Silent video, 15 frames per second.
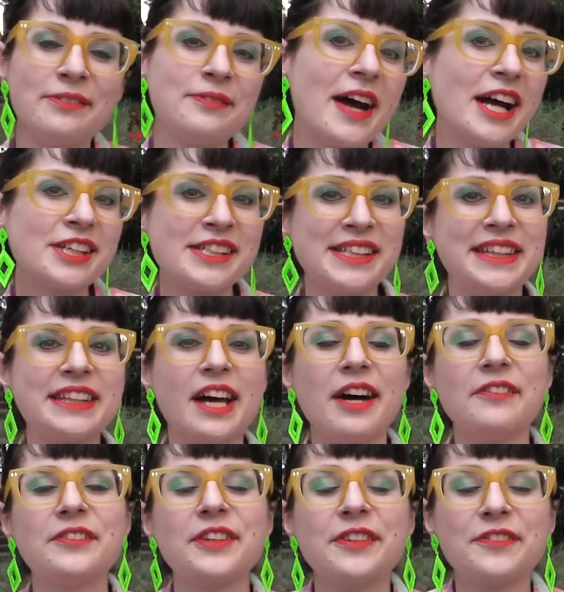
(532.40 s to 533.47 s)
fashion
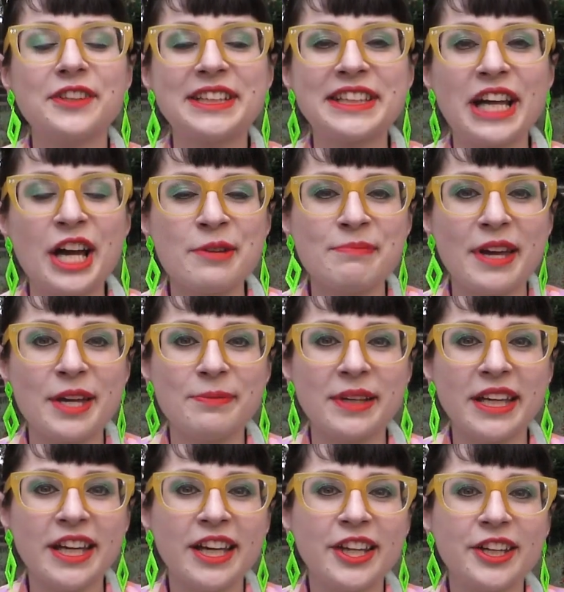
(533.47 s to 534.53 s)
stuff for the first time
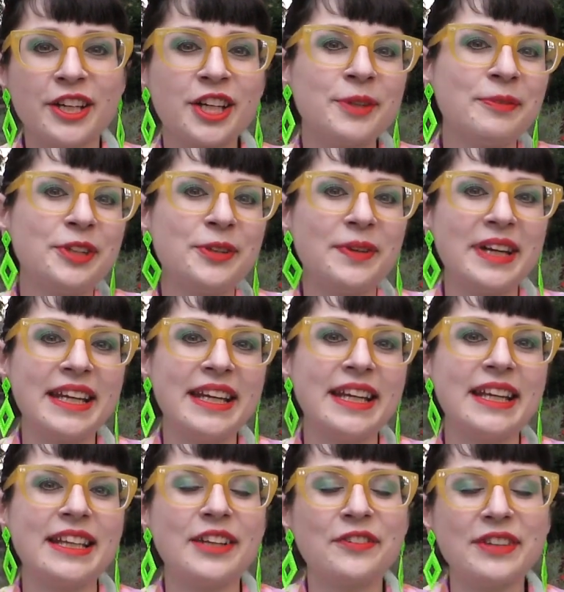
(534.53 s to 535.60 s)
maybe, you're going to be doing it
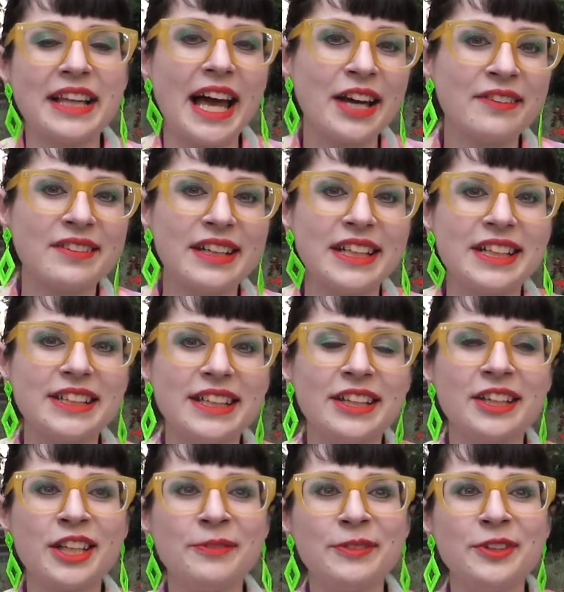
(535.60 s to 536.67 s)
in a different language,
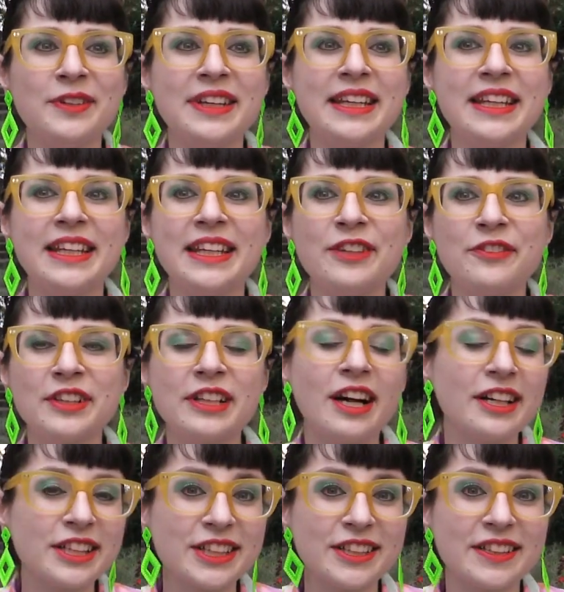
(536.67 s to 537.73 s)
and you're going to be doing it in a different
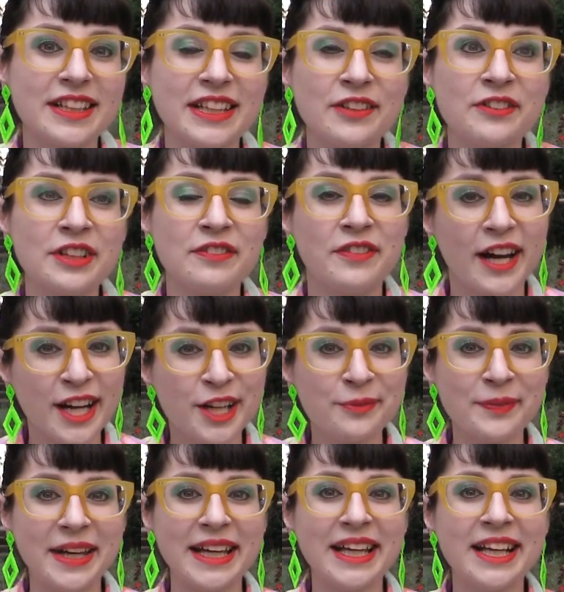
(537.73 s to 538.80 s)
culture and a different
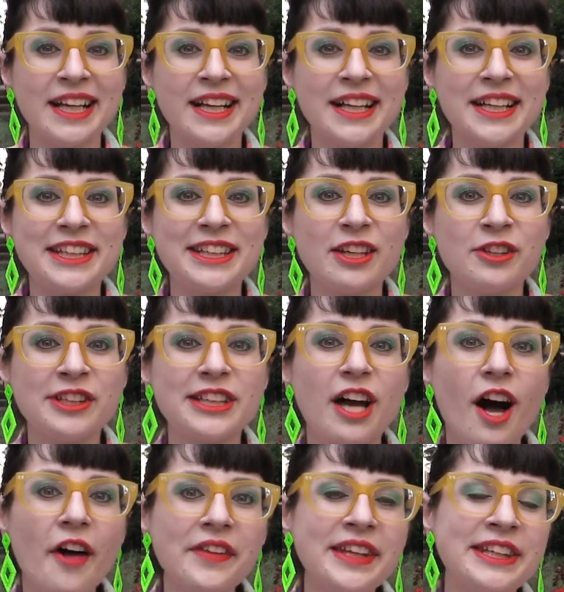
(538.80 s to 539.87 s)
environment. So there's
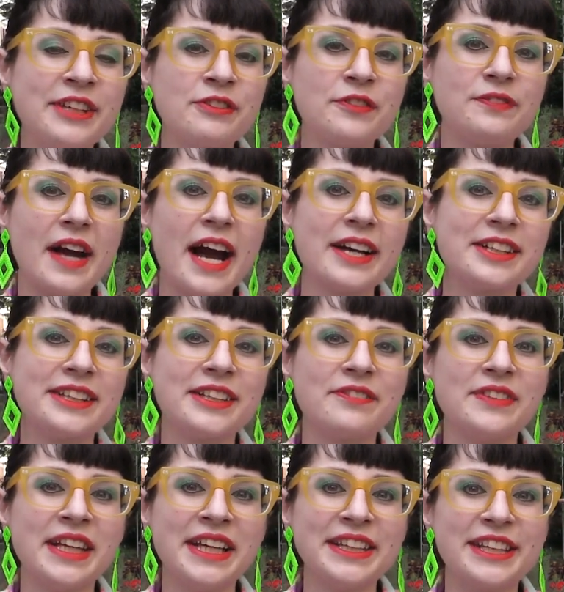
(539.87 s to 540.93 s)
all these different factors of
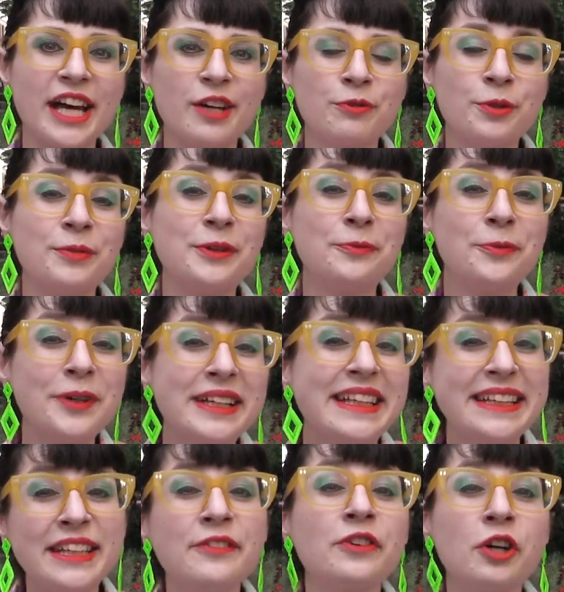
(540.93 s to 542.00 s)
things that will be
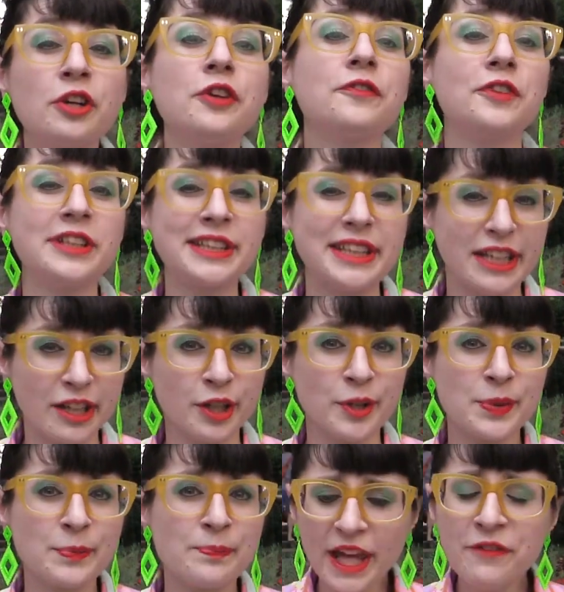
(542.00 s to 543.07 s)
really difficult your first year.
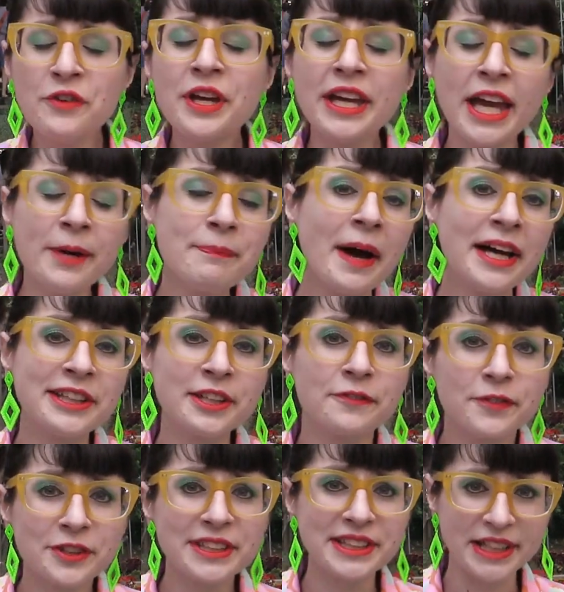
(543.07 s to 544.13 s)
If you can get past your
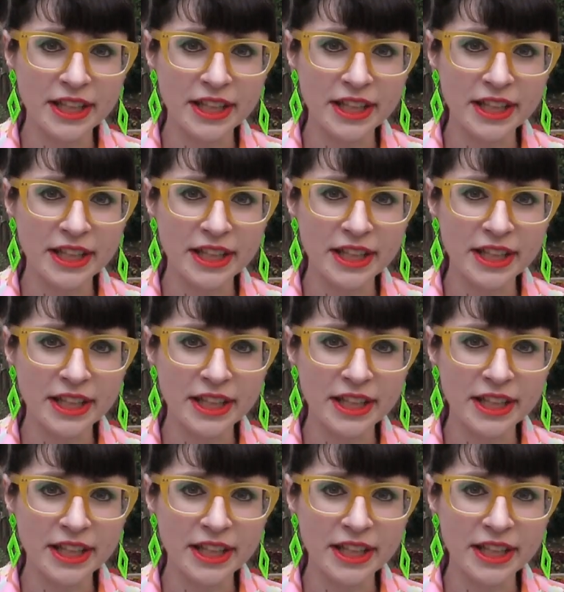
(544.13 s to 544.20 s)
first